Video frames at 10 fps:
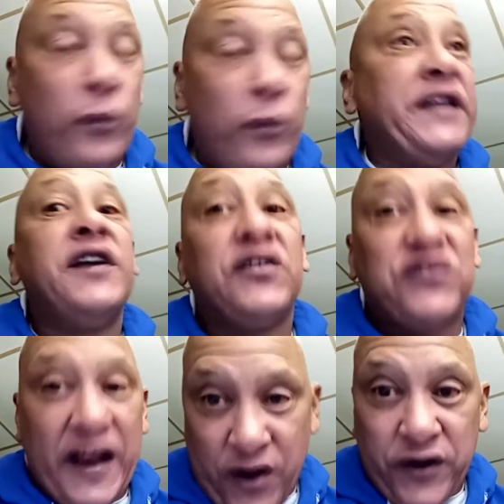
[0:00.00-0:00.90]
when he does
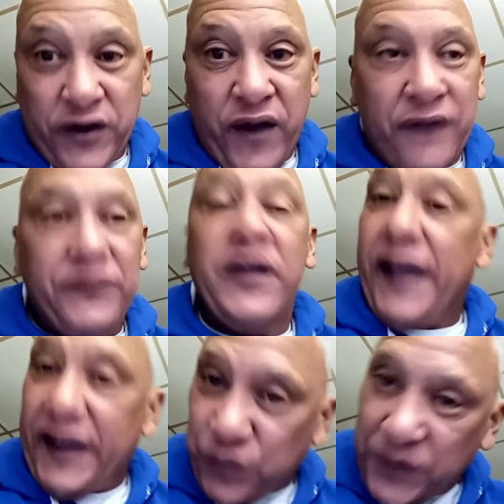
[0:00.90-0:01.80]
sign an autograph,
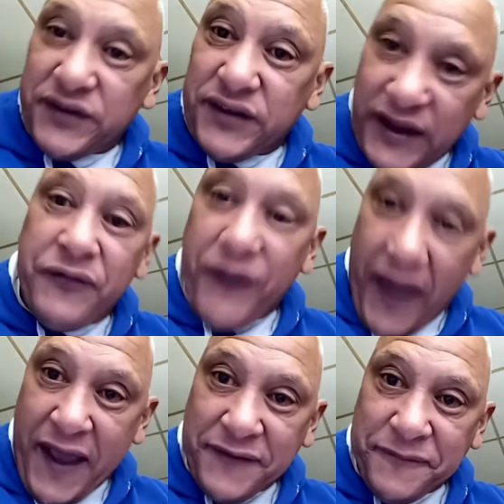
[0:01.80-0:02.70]
it's with his left hand.